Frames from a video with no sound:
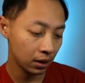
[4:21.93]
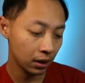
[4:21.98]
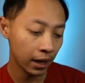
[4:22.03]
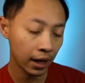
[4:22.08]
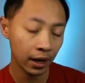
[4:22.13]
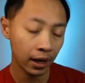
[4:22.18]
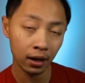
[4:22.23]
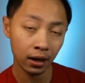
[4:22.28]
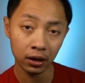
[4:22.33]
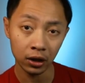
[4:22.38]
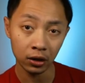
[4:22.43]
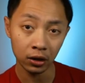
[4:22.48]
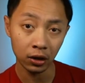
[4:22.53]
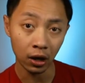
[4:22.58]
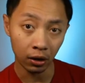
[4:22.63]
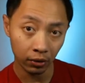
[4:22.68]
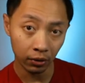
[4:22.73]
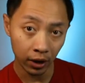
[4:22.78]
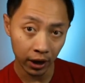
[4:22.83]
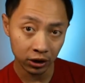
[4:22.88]
that the
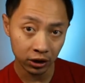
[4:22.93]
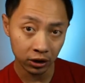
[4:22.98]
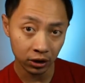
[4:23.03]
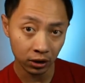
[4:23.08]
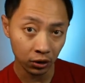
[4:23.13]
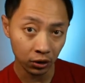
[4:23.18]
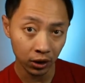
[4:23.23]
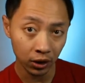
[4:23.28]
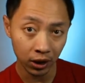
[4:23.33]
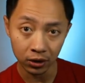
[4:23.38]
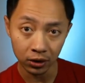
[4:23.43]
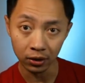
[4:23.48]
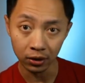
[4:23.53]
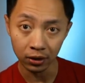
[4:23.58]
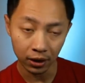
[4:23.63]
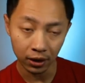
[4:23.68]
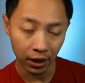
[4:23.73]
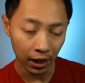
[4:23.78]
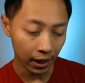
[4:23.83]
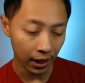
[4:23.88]
direction you need to
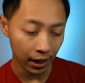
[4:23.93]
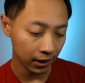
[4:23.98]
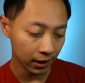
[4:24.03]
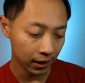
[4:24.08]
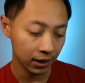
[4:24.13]
look at